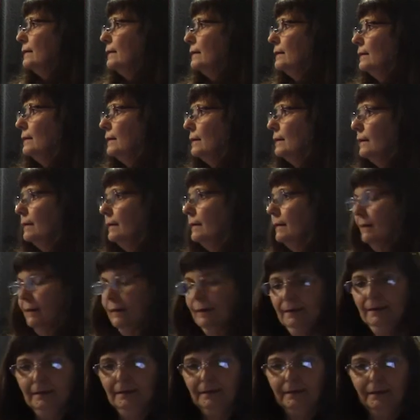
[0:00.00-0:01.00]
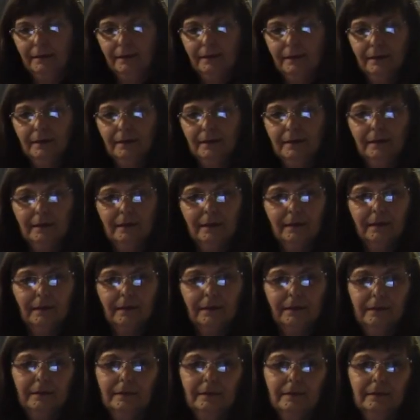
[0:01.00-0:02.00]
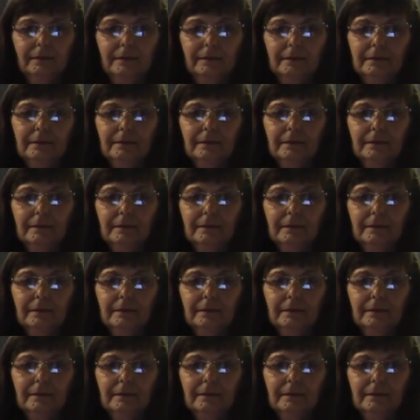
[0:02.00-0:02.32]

[no speech]